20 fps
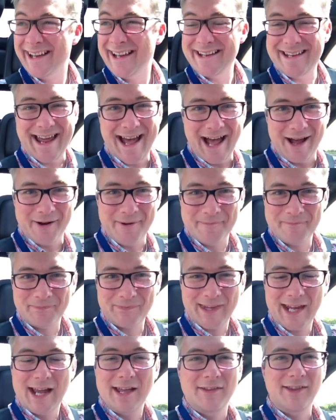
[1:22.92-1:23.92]
Now,
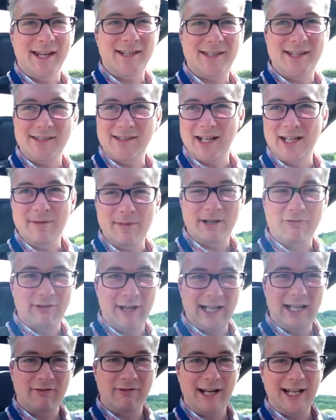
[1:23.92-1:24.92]
this is going to be
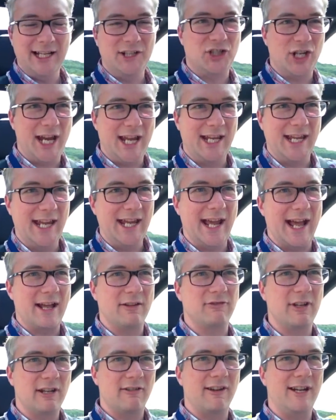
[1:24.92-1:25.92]
really, really shaky and
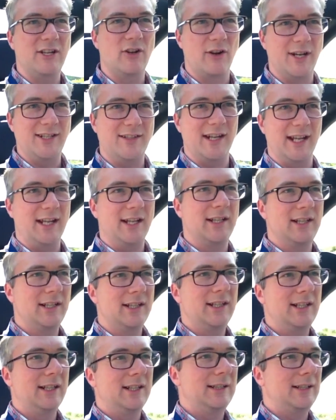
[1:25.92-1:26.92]
really, really noisy.
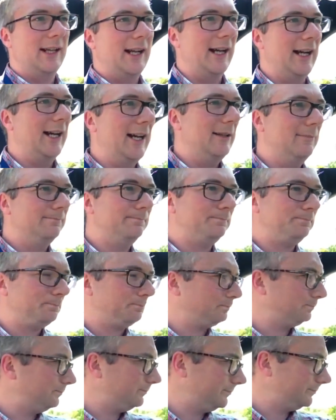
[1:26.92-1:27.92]

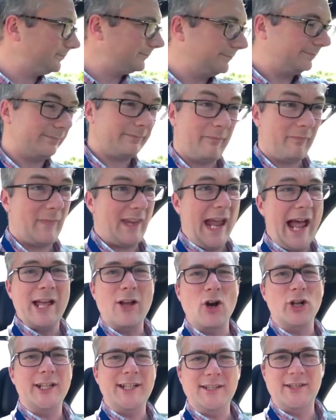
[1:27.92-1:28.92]
I
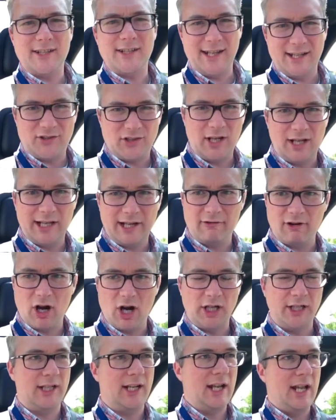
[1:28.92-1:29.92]
got into this earlier
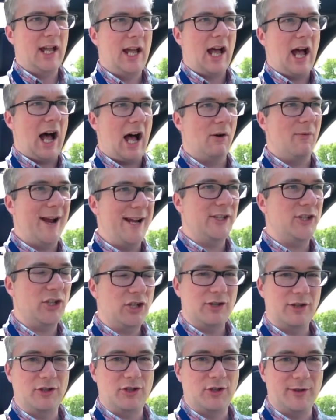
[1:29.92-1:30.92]
on. I went
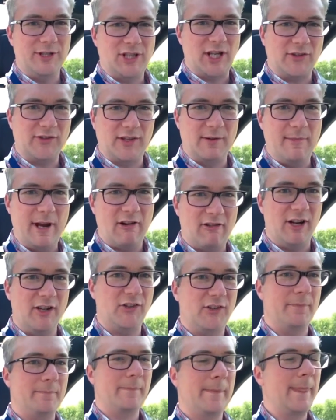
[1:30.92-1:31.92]
to adjust the mirrors.
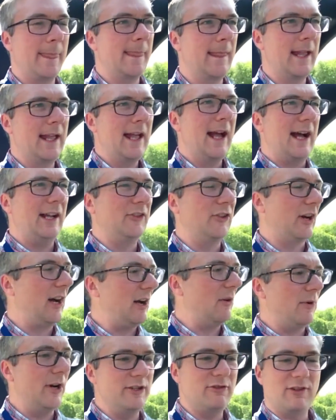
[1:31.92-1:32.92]
I thought, I
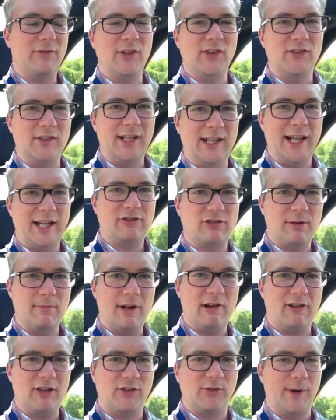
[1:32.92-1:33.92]
wonder if there's an electric
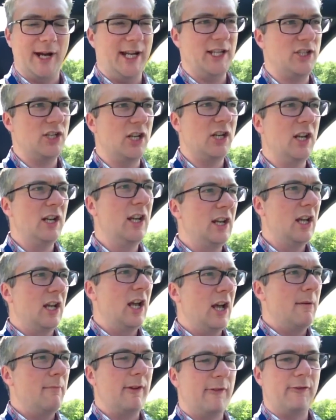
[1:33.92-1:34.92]
mirror switch,
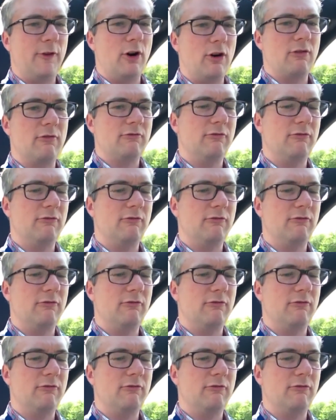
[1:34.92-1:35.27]
before